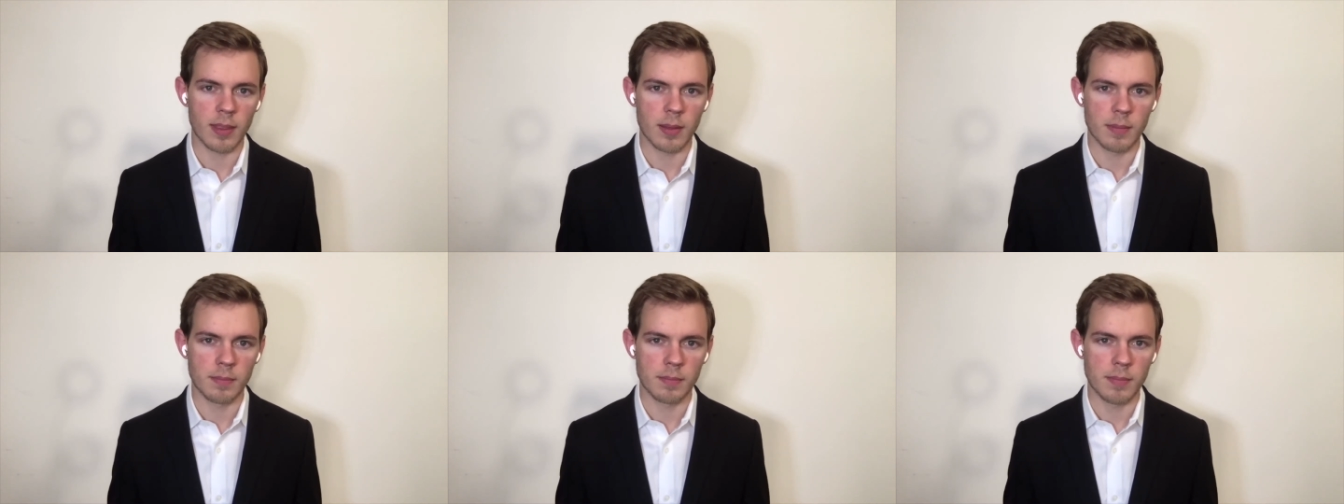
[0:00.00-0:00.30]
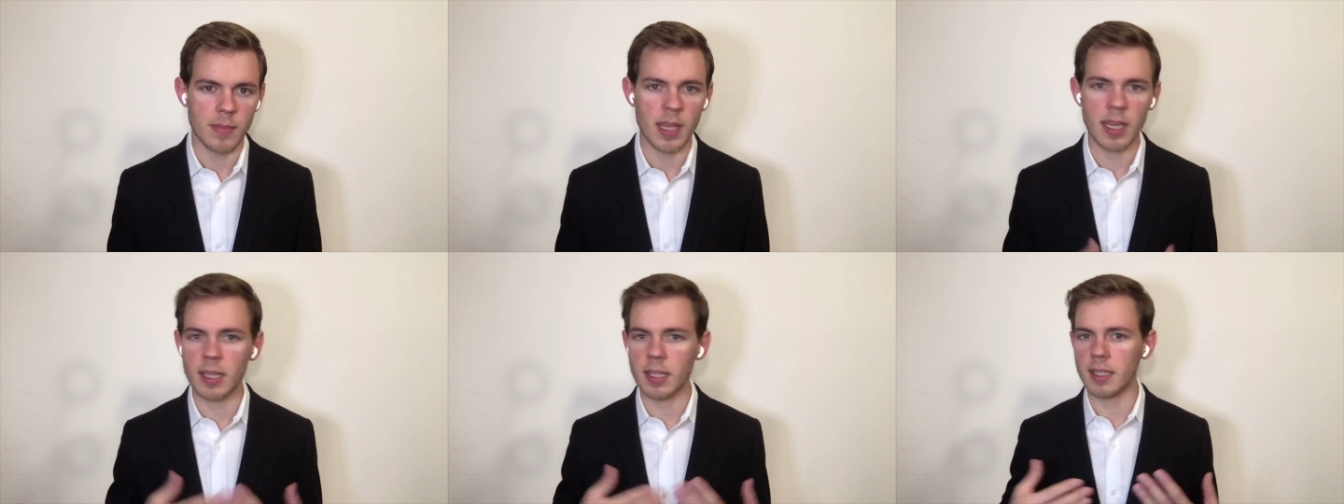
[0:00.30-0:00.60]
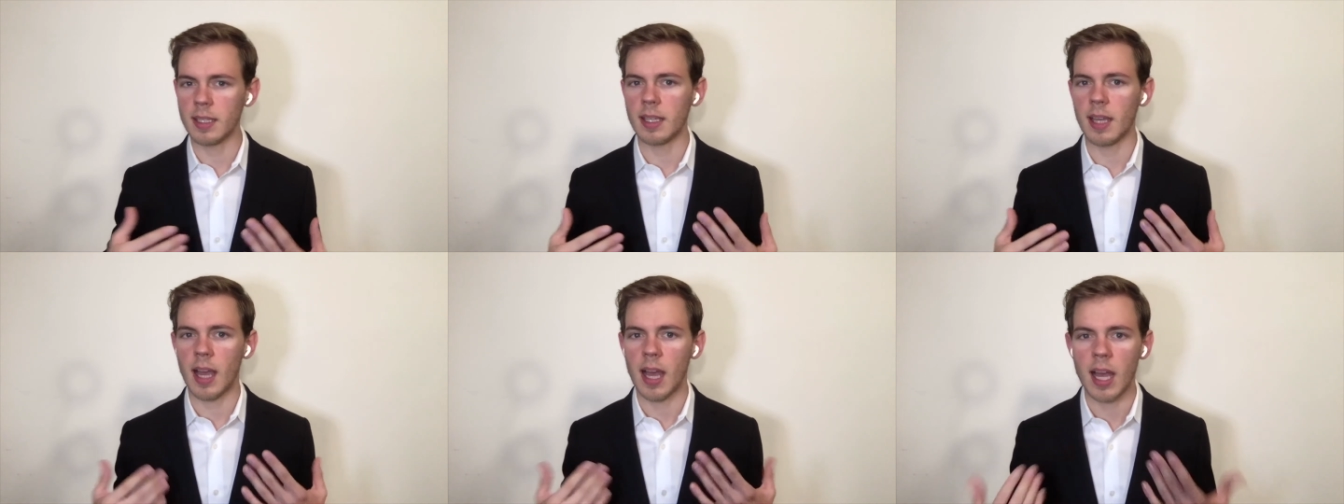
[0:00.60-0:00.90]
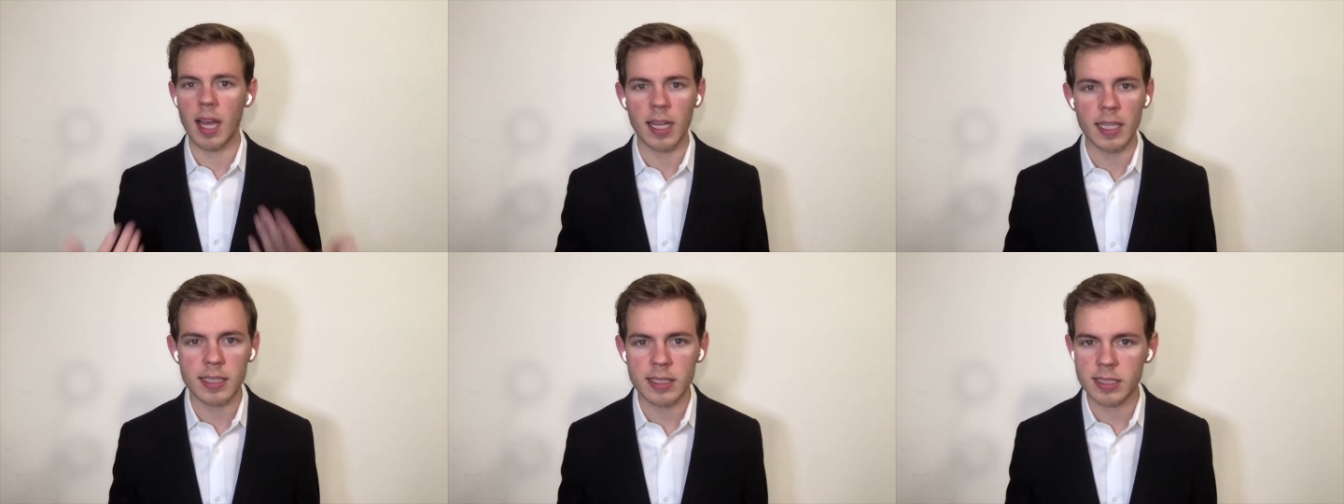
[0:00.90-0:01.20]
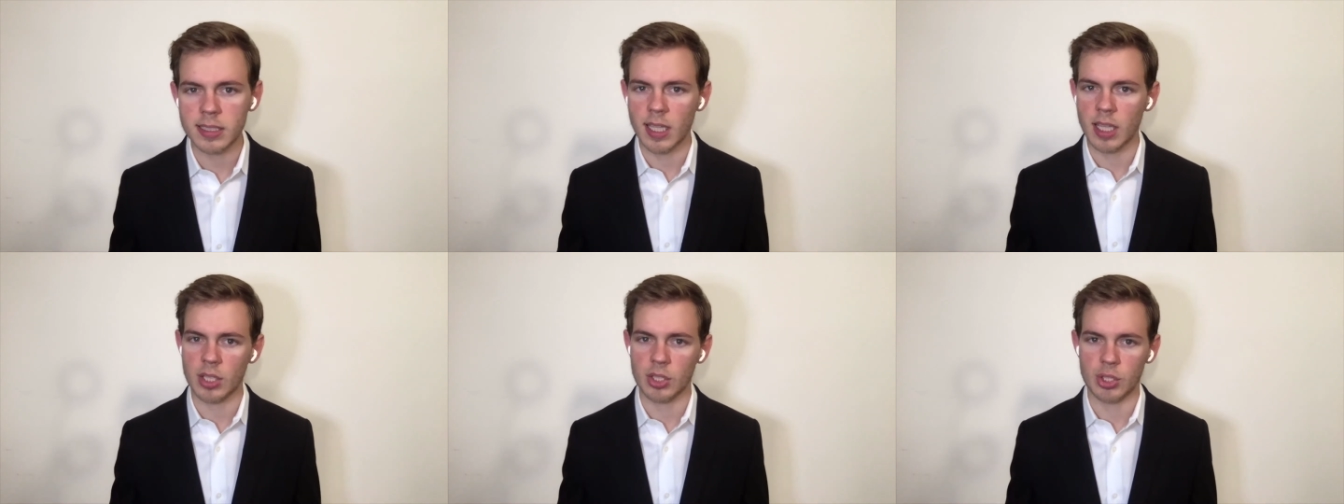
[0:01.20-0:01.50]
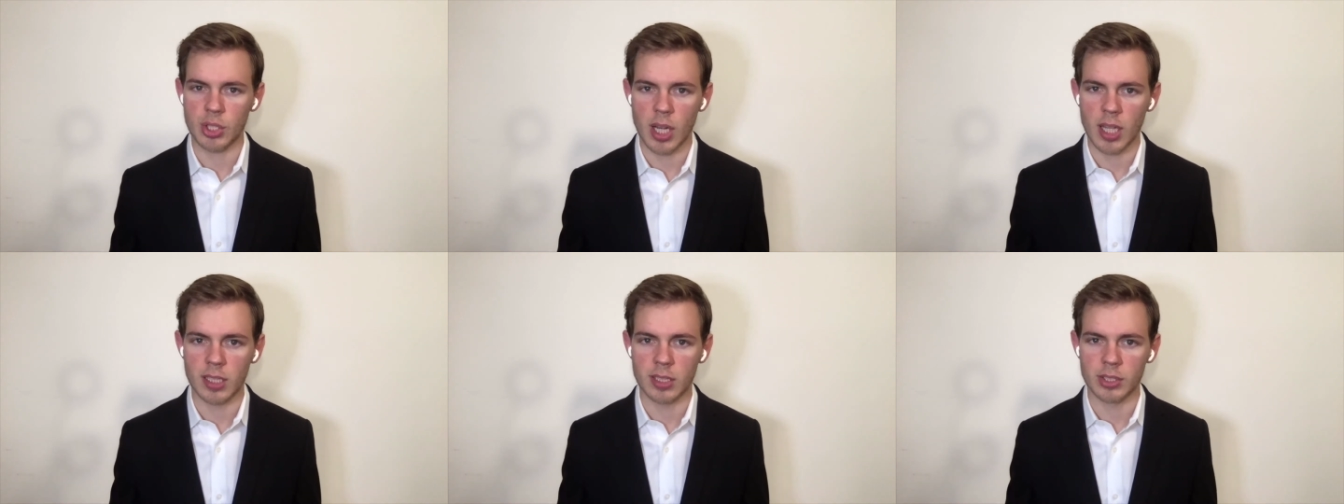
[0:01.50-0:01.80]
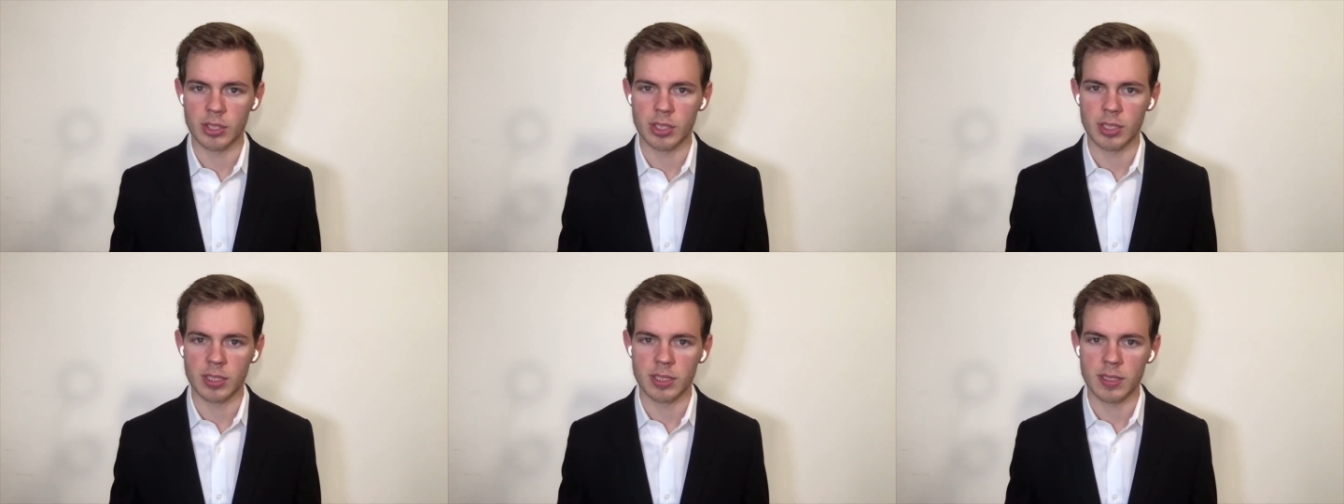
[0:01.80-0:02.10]
the many high-stakes
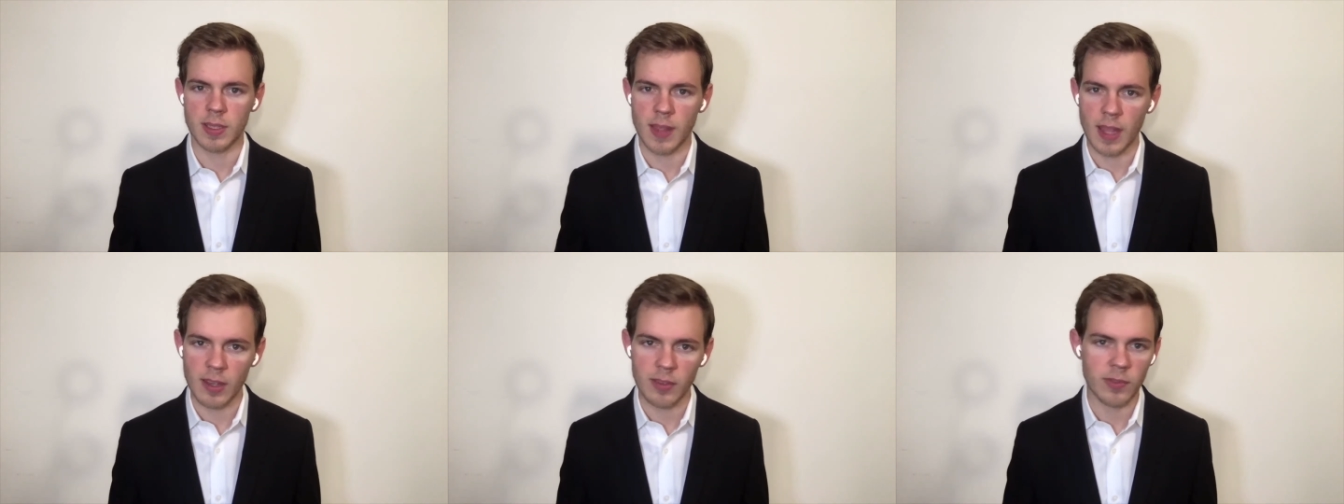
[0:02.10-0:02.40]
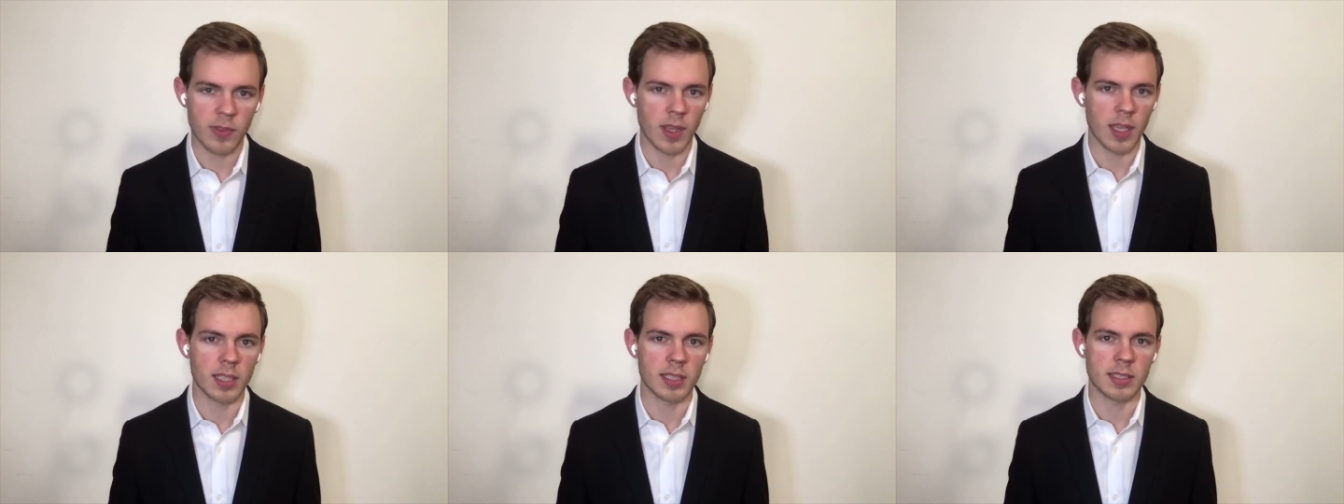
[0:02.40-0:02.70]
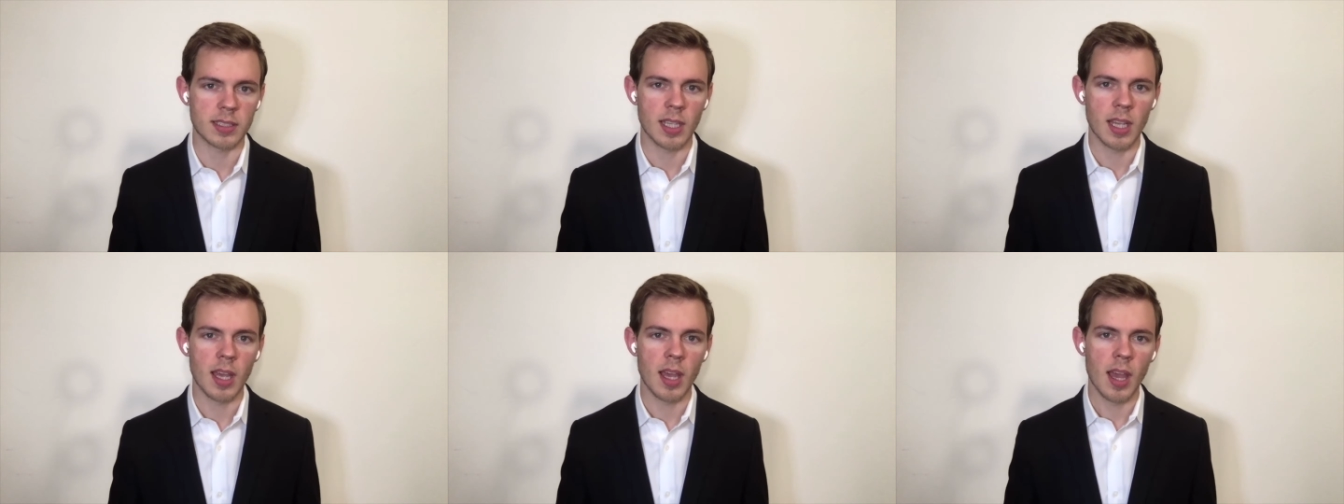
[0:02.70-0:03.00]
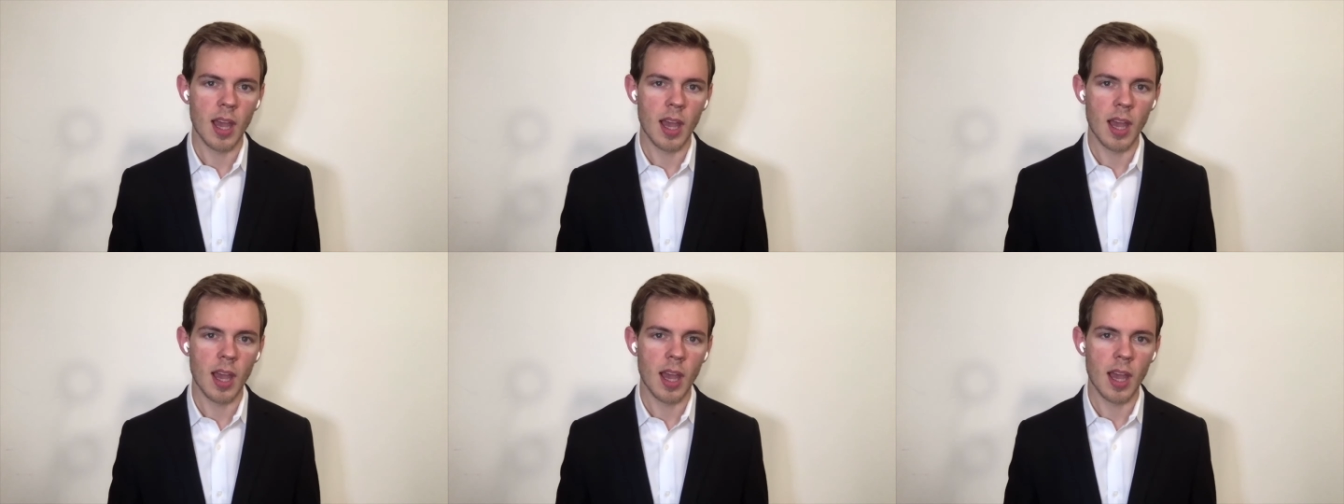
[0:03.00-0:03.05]
challenges they face